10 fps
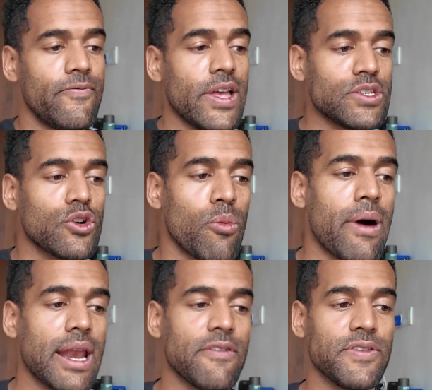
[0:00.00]
Physical
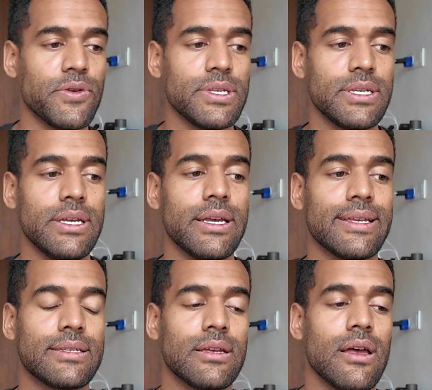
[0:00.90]
body fluency
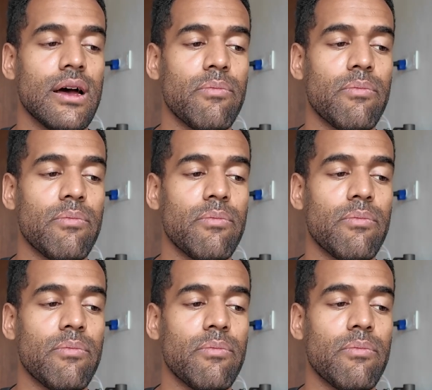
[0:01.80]
is